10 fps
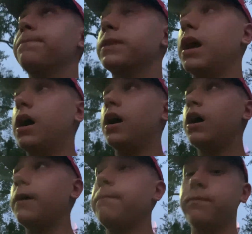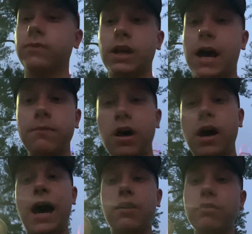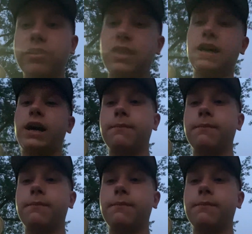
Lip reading: I don't think I'm